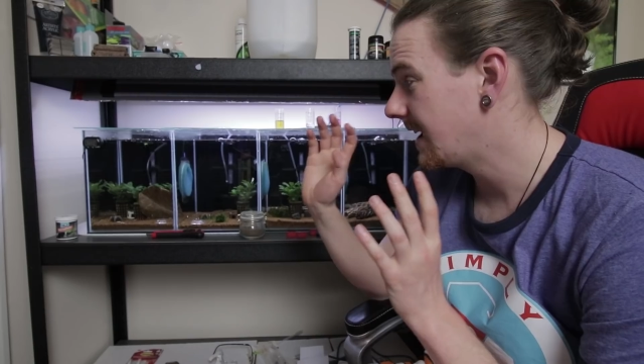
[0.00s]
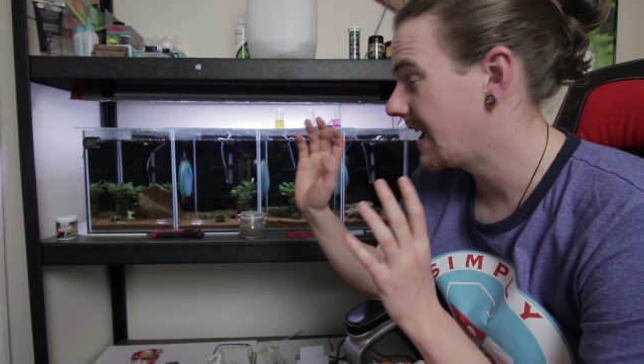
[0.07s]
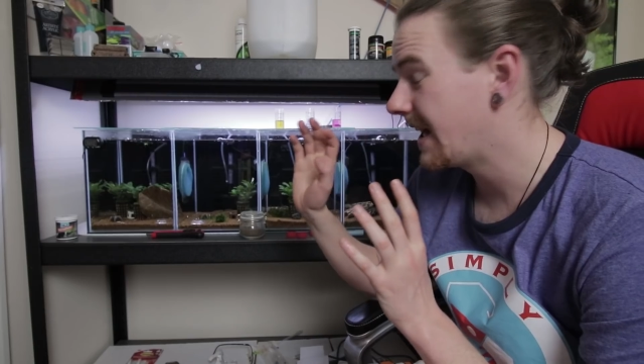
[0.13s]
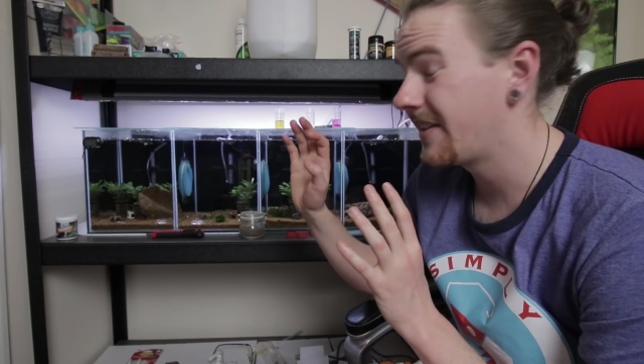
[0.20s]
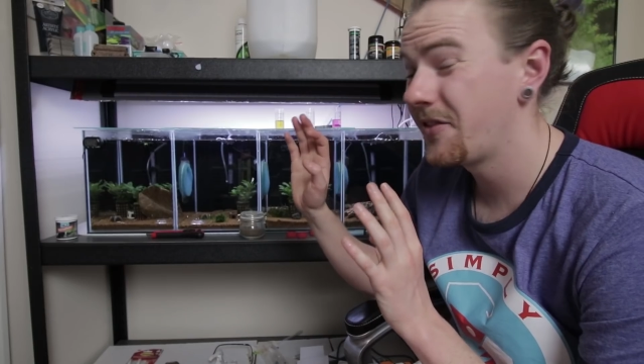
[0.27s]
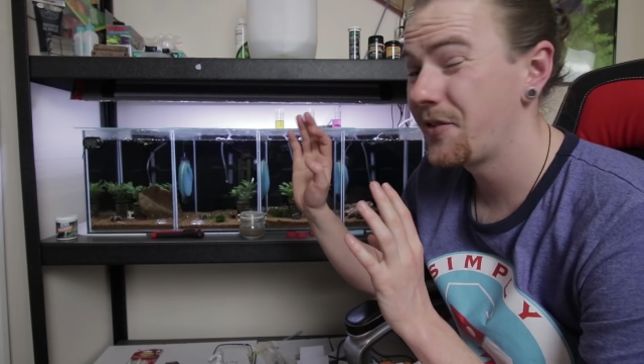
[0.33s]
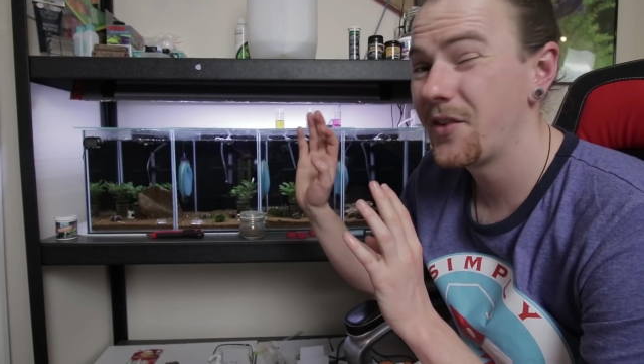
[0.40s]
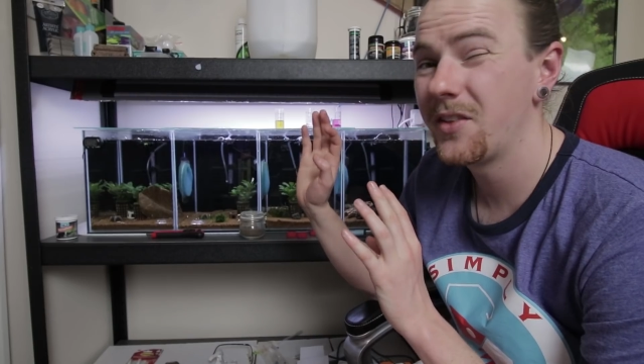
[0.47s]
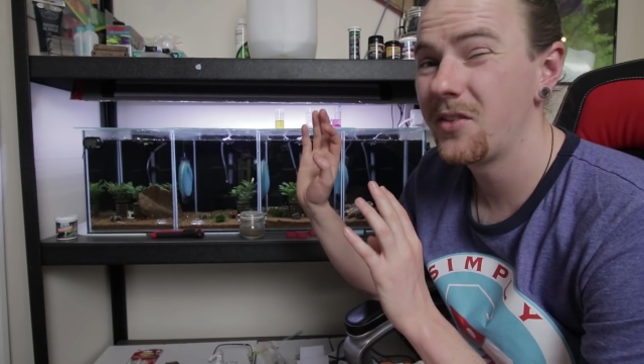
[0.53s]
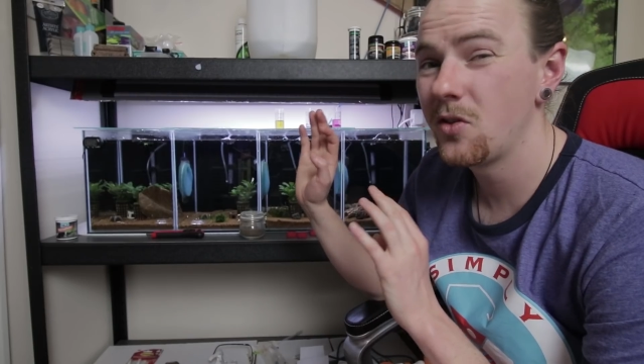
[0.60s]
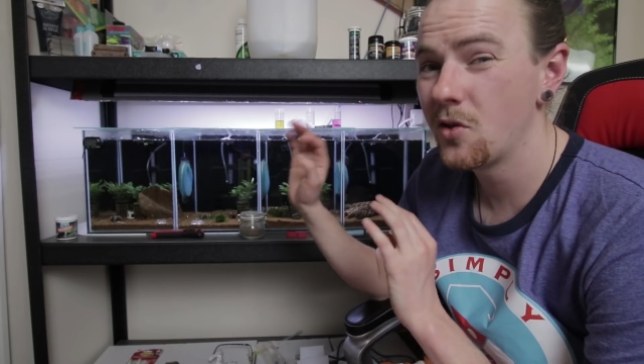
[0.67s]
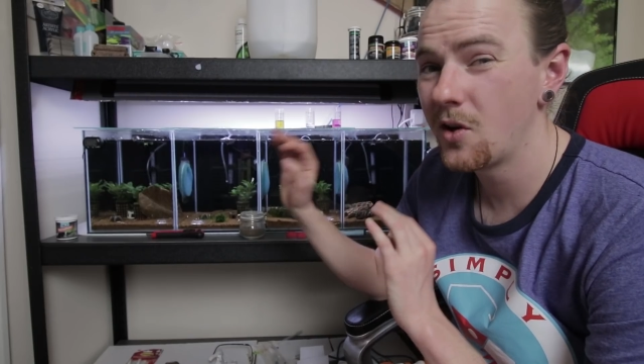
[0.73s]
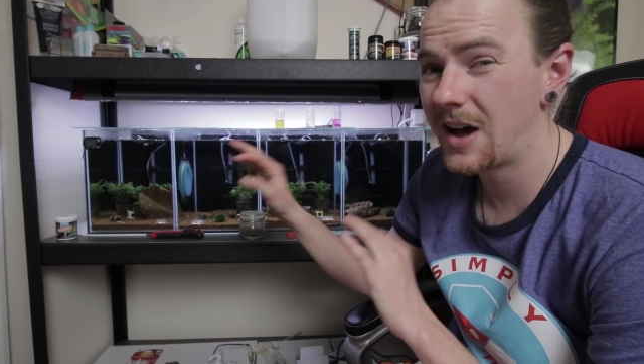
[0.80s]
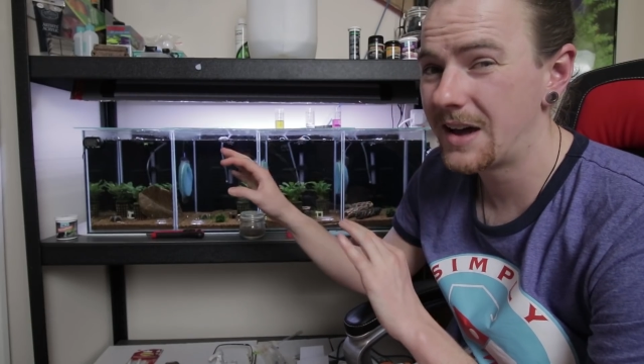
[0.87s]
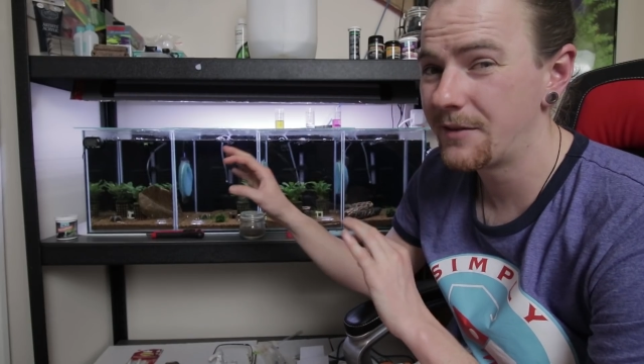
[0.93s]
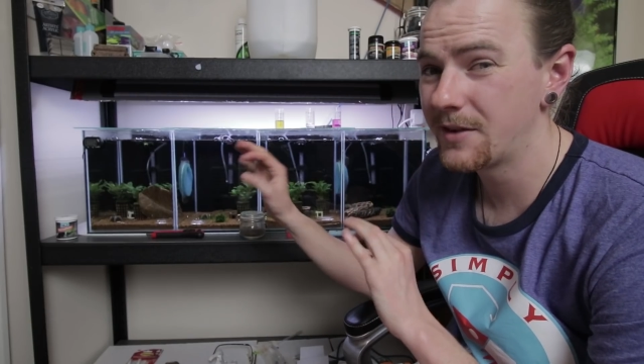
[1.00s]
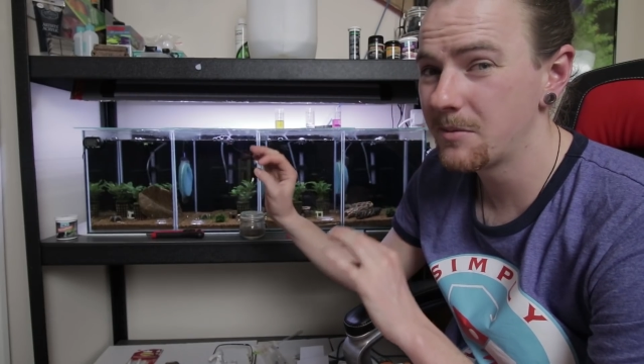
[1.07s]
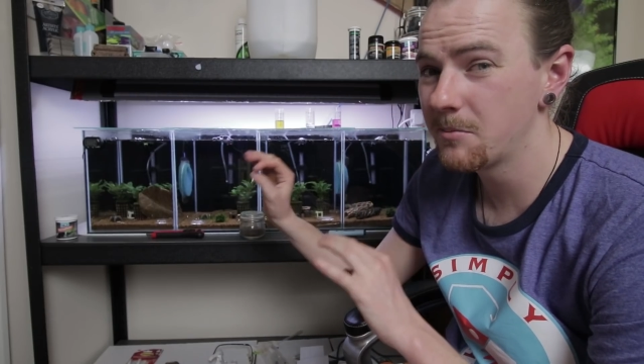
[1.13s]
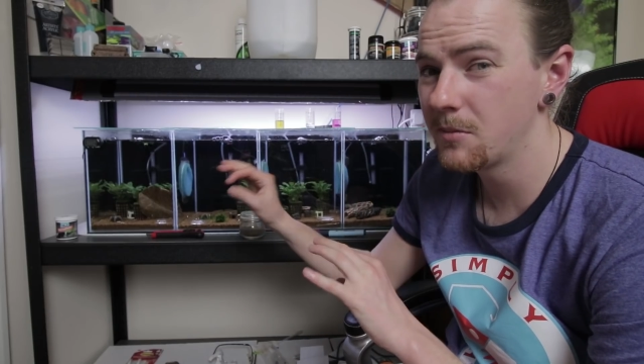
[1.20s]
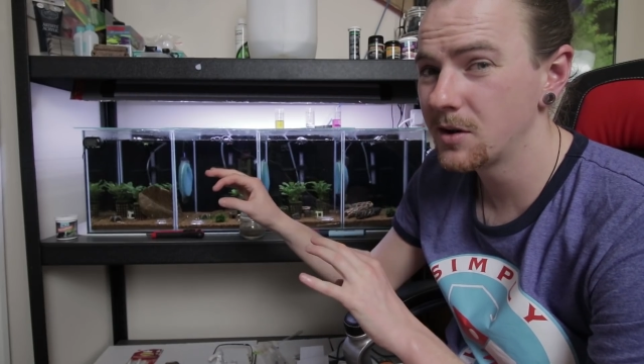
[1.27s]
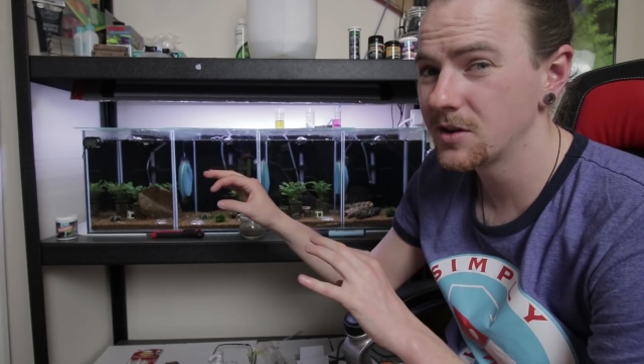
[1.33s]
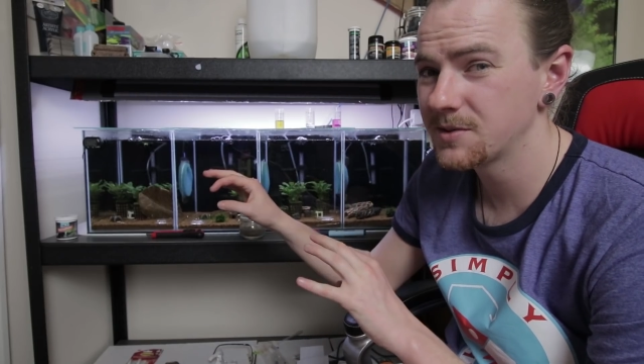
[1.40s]
and not
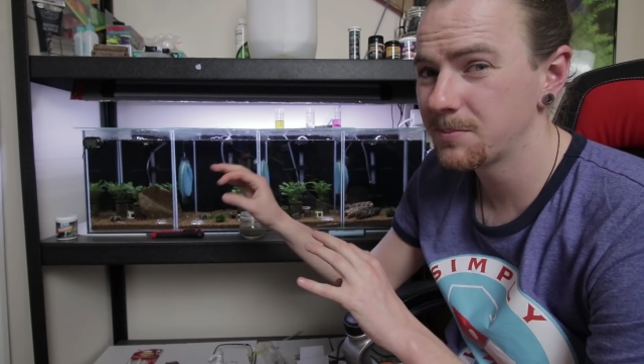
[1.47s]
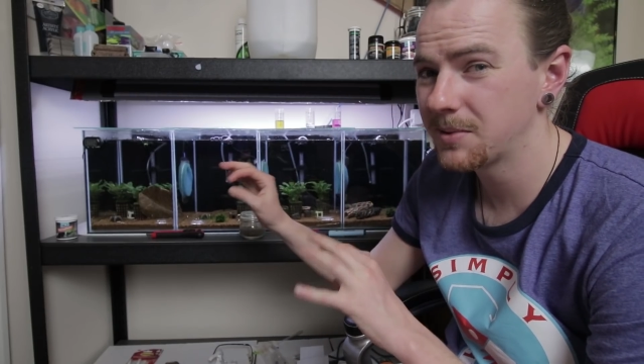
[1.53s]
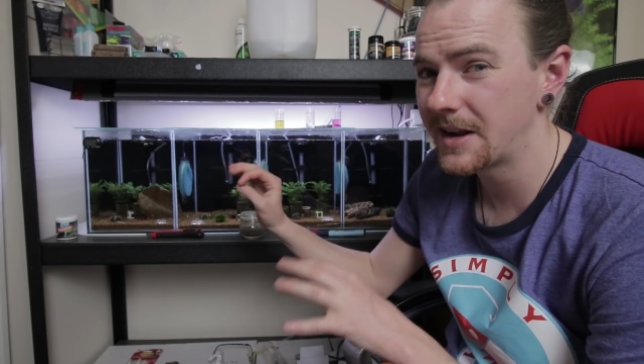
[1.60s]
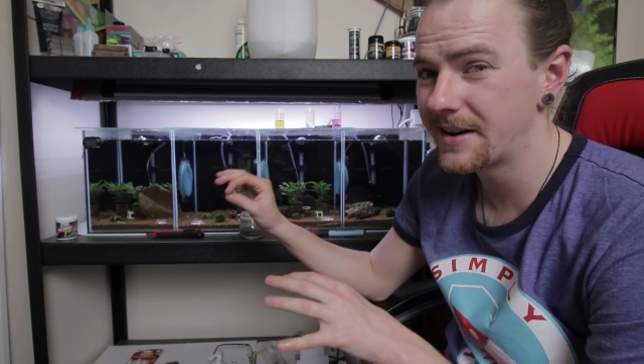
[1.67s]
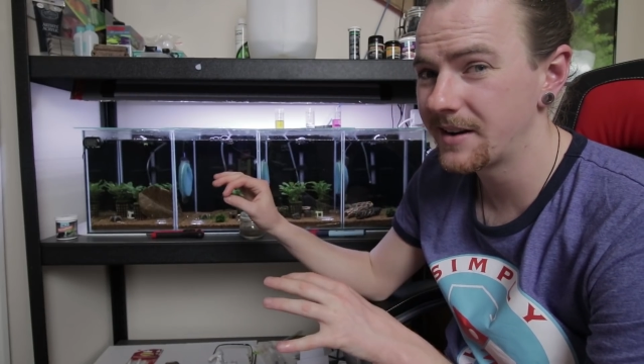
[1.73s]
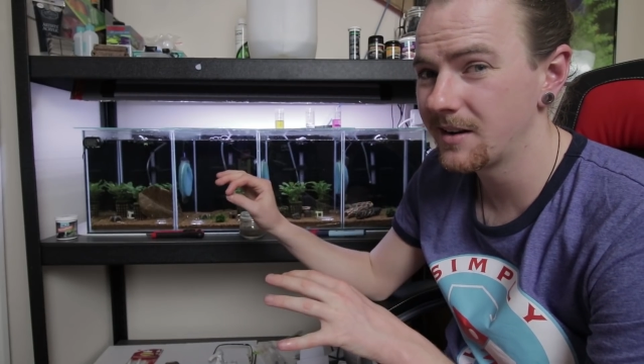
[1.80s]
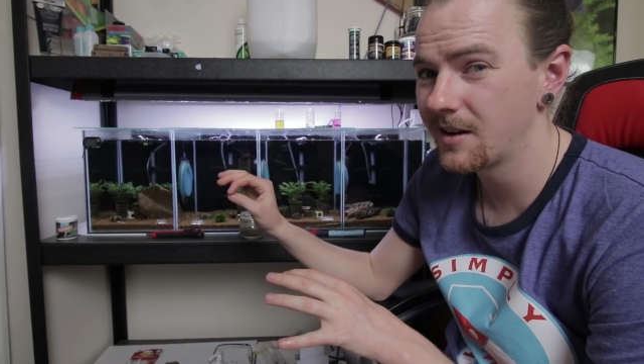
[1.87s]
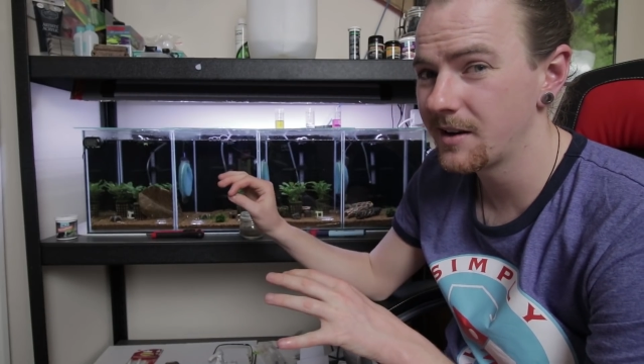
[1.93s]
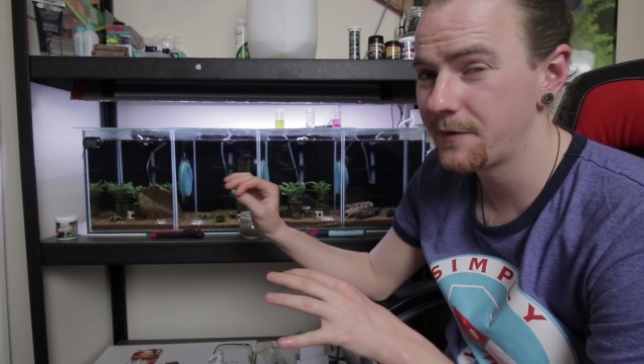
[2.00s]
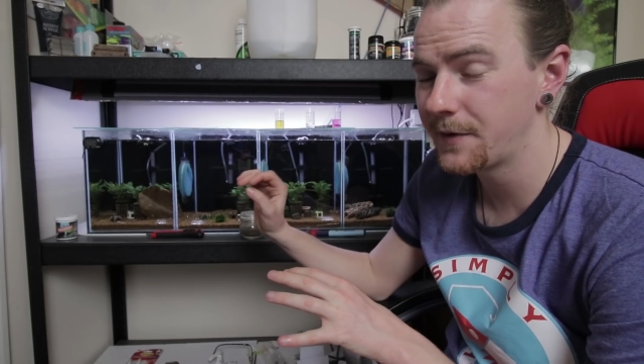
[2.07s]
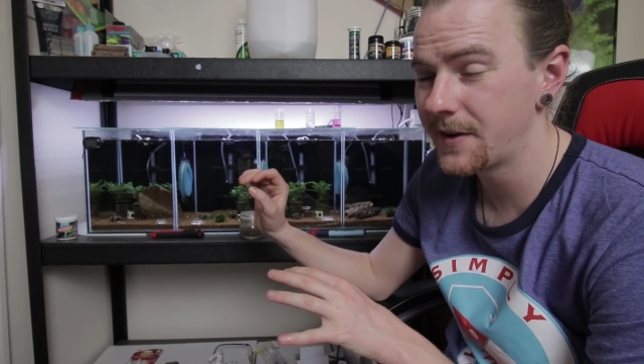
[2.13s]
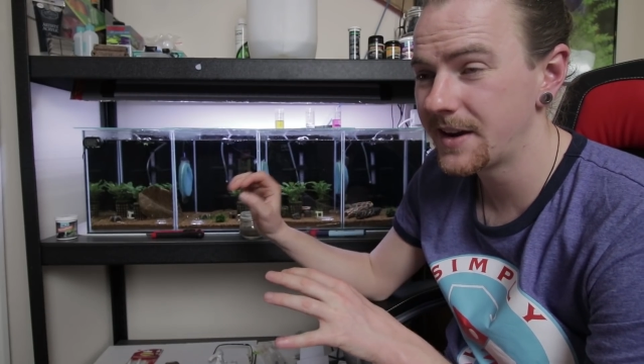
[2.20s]
having much plant life